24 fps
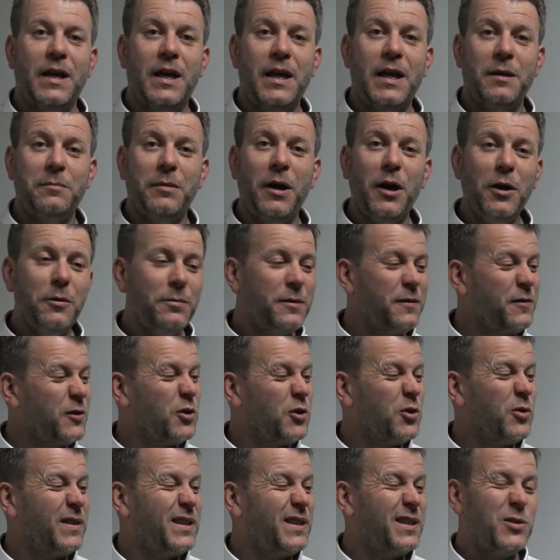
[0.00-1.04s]
But I hope you've
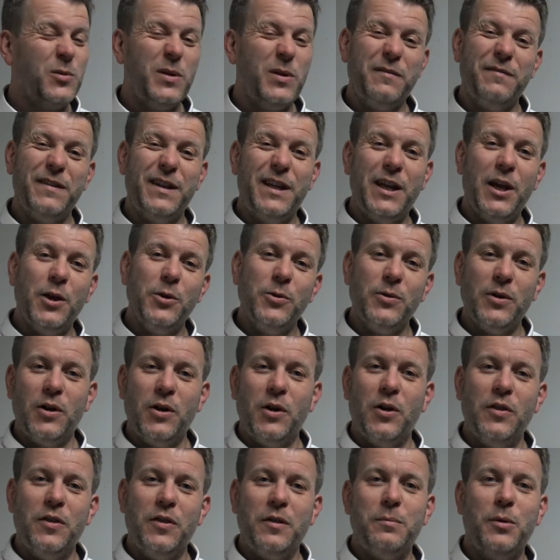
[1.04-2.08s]
enjoyed this quick video
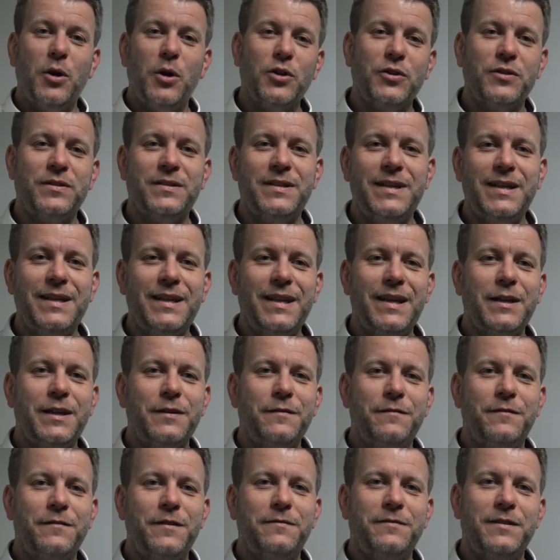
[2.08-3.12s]
on the Bosch
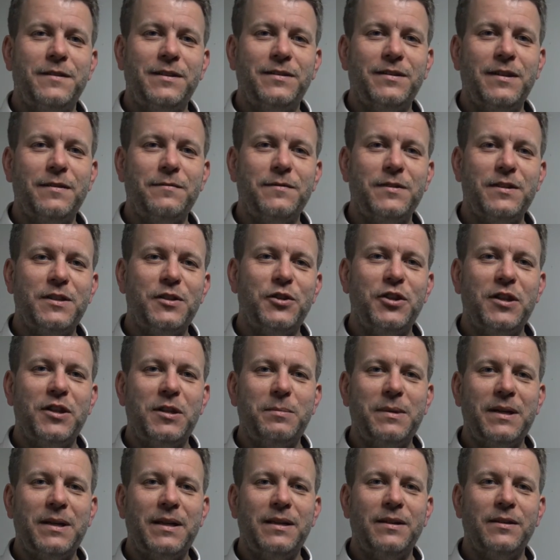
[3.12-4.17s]

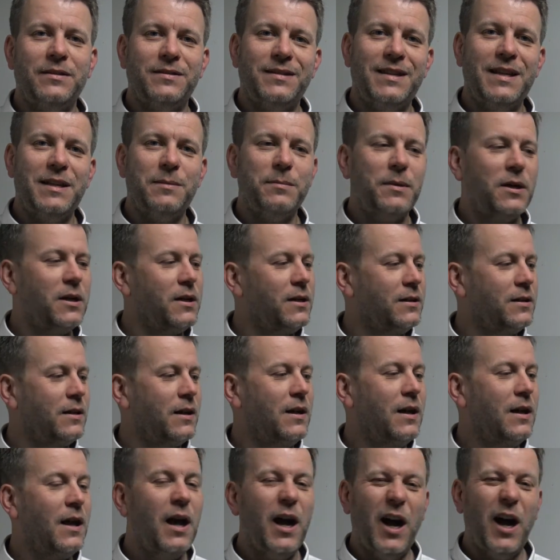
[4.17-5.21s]
TDA5070GB Steam iron.
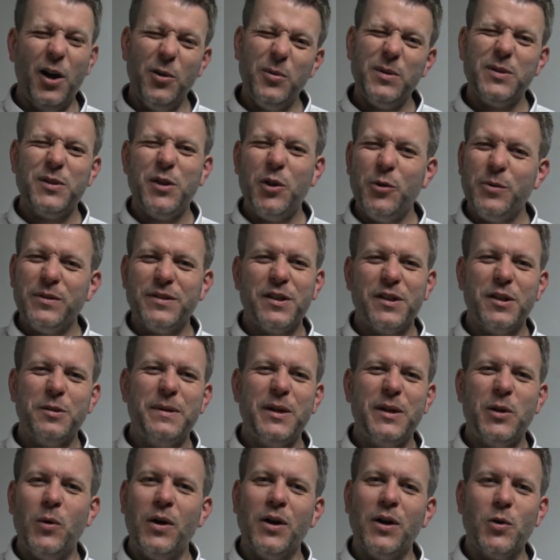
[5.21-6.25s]
I always knew it was going to
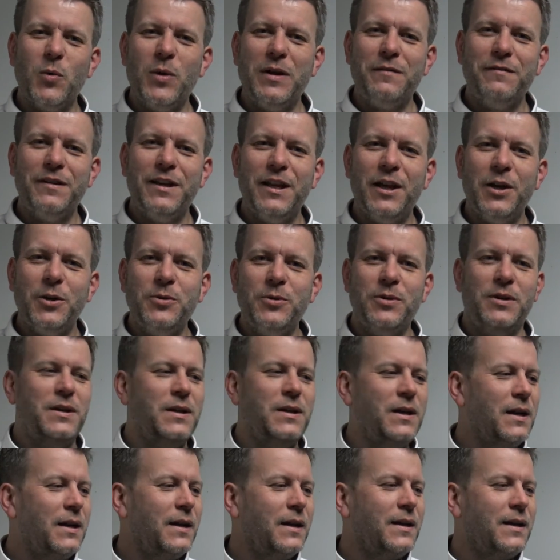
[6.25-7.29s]
be quite a quick video.
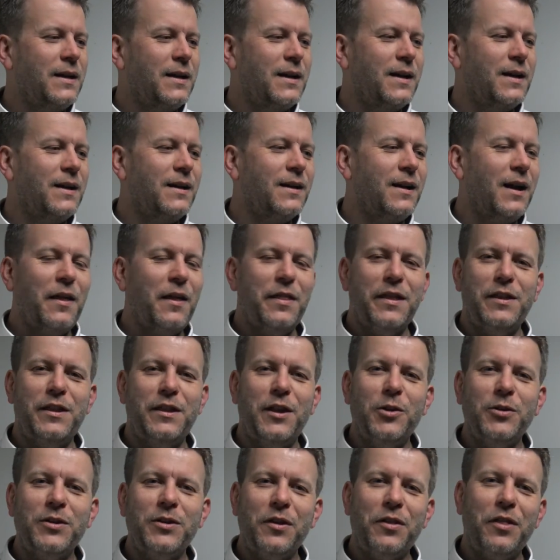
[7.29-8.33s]
I think the
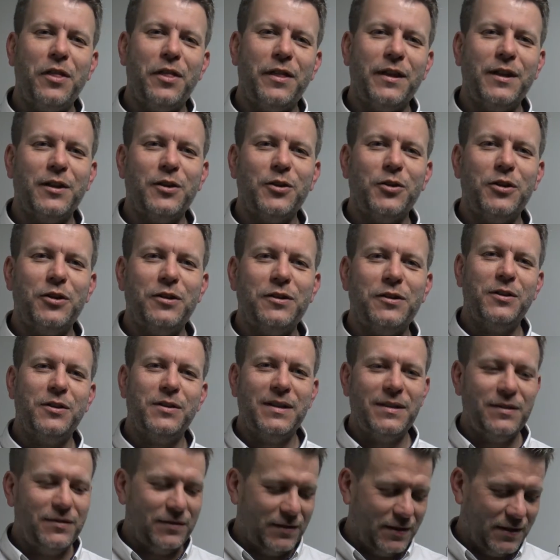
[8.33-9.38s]
only other thing I could have
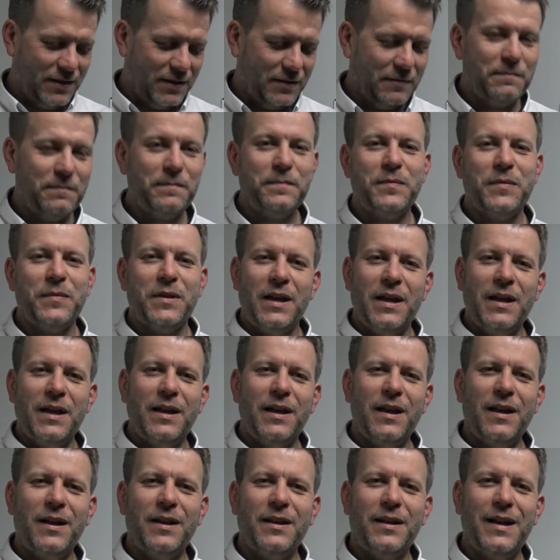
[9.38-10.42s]
is to
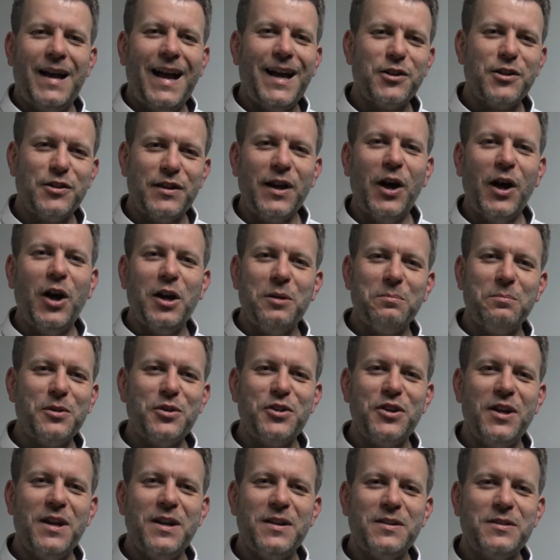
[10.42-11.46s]
actually iron my
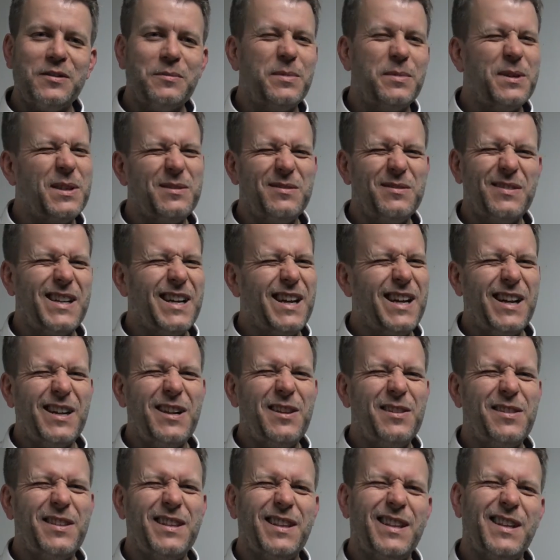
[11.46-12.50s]
shirt, but I
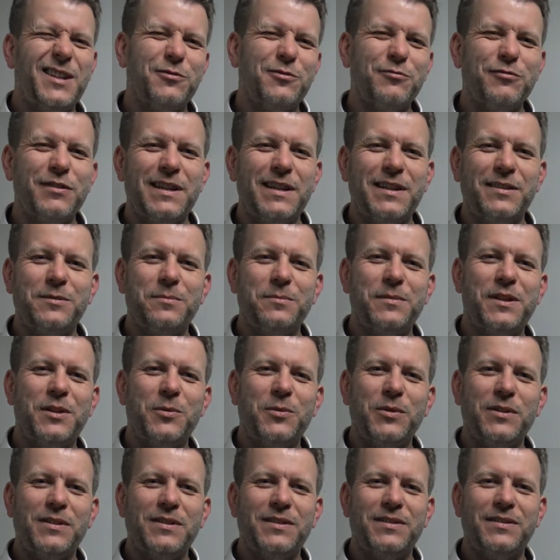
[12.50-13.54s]
don't think that's really something you
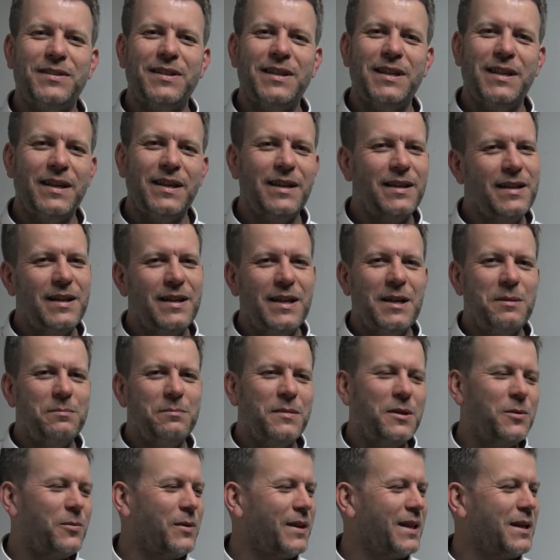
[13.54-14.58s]
want to see,
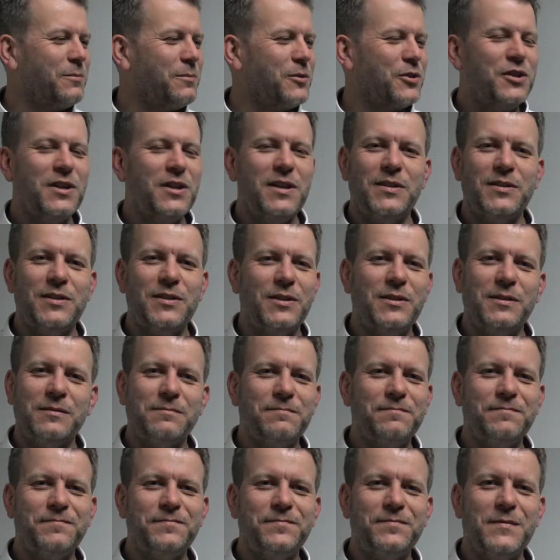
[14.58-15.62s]
me without my shirt on.
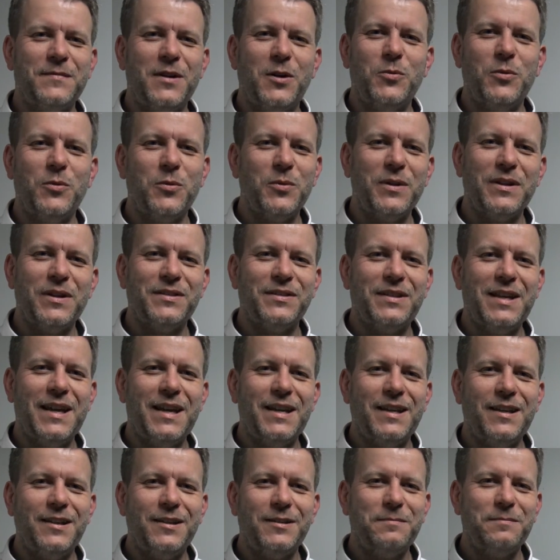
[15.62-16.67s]
I wouldn't want to
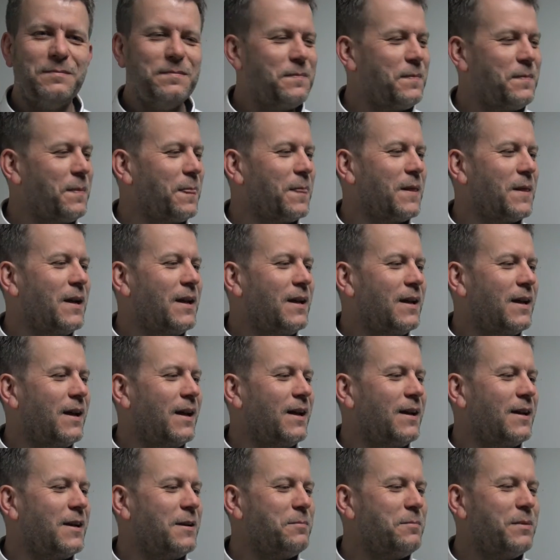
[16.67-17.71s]
scare you.
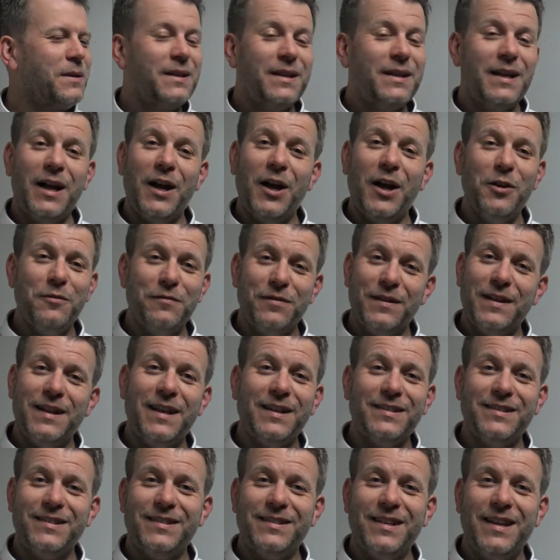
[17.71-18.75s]
But hopefully,
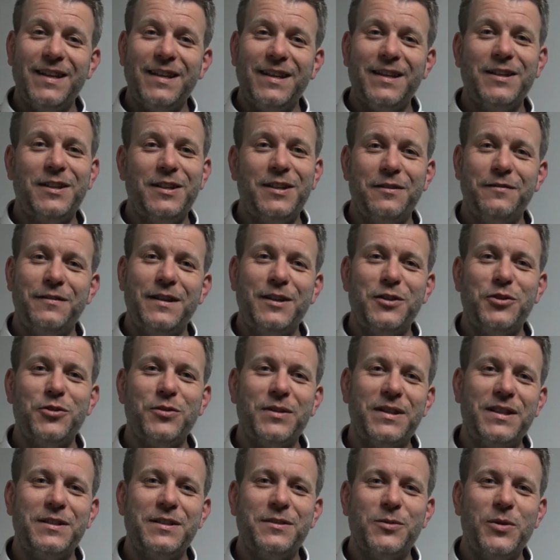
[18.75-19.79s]
as I say, you've
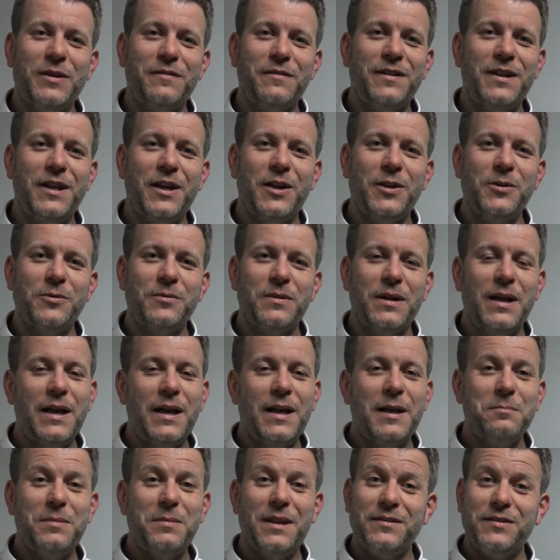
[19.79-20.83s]
enjoyed this quick video.
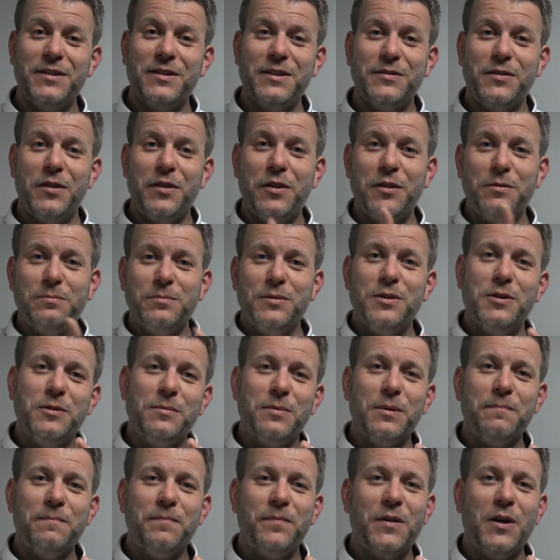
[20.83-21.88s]
Please give us a thumbs
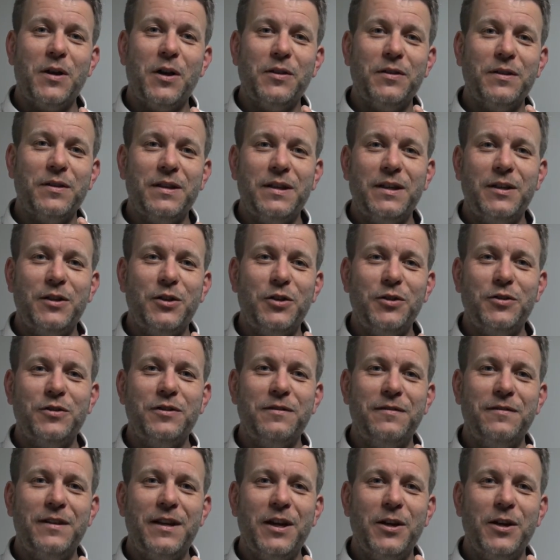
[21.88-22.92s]
up on the
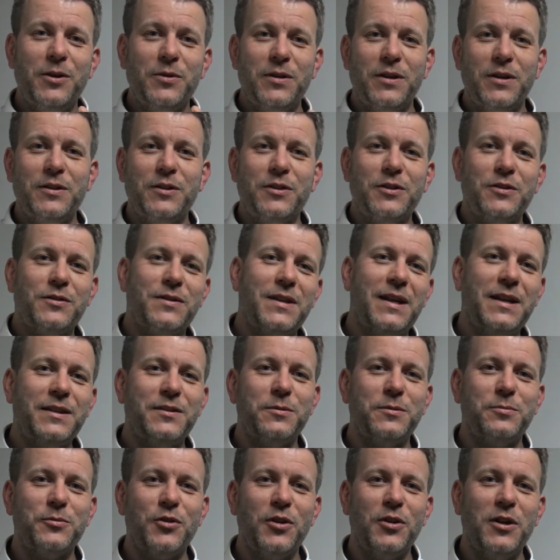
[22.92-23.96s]
YouTube video and just click
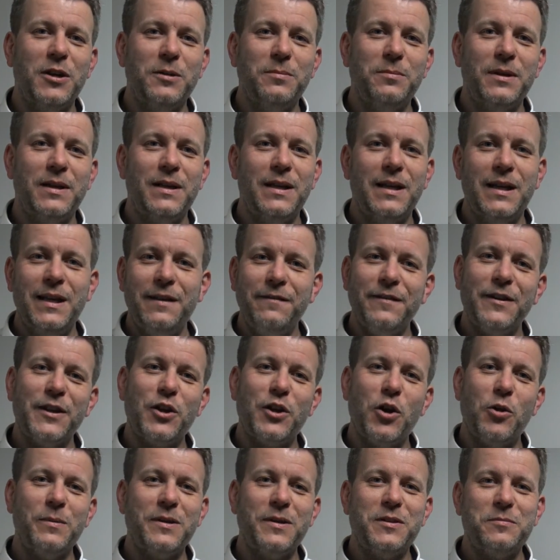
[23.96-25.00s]
subscribe. Leave any
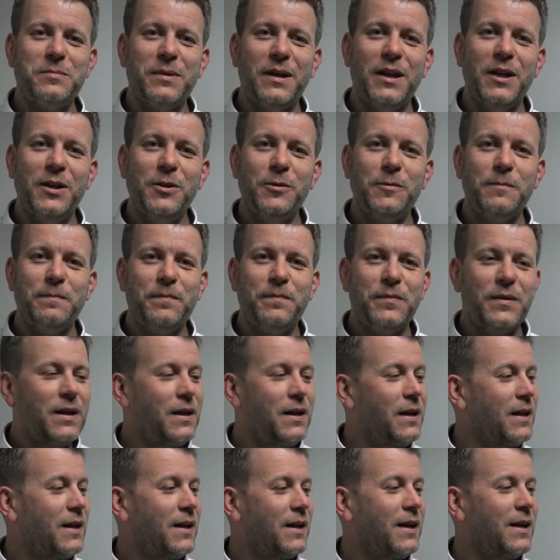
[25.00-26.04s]
comments below.
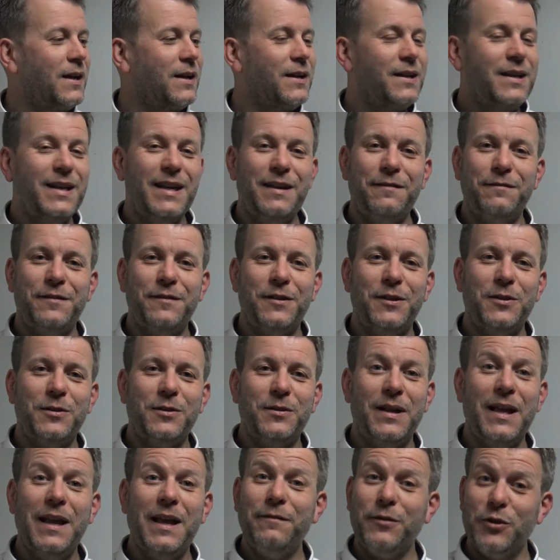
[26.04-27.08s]
If
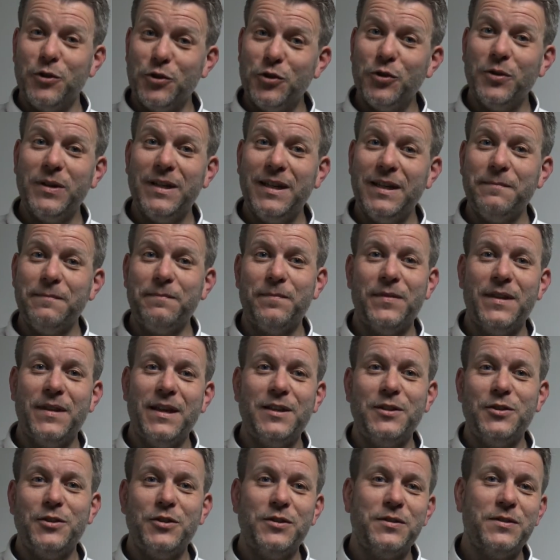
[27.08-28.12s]
you enjoyed it,
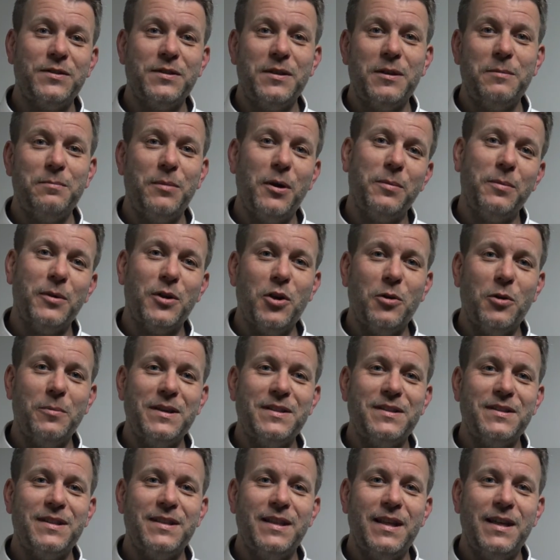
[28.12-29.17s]
then just pop a
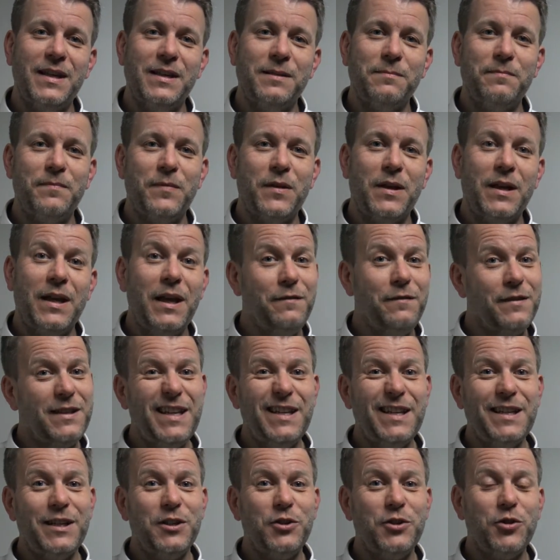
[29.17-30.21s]
comment in there. If you
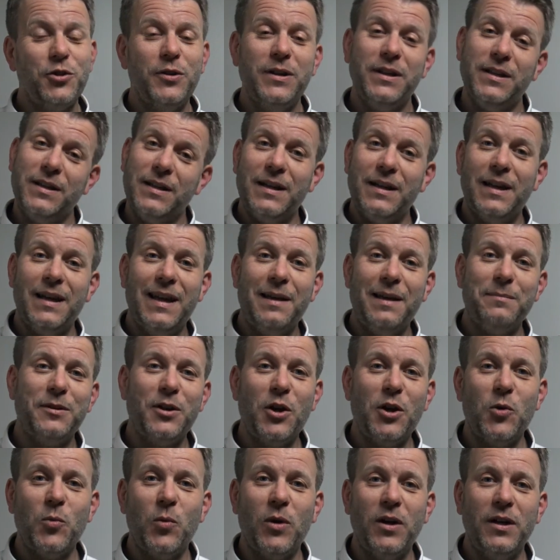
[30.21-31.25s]
didn't enjoy it, let me
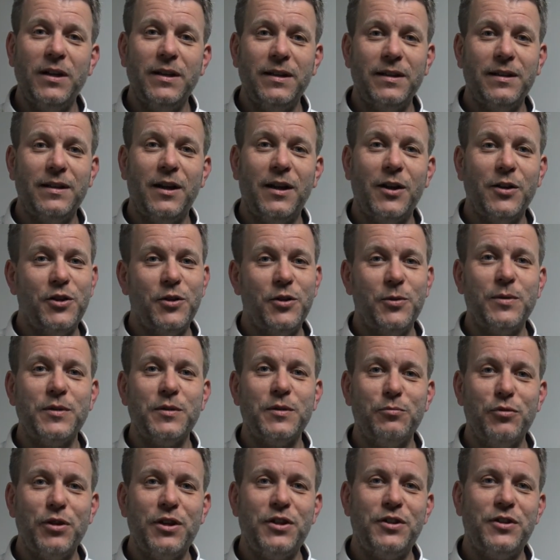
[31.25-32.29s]
know why. I do always
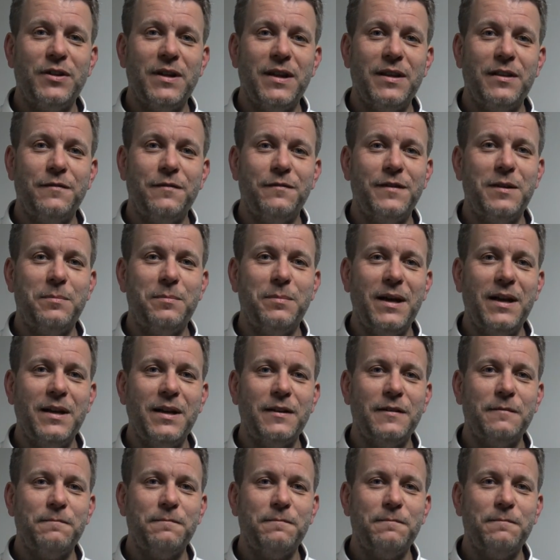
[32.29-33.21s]
appreciate the feedback.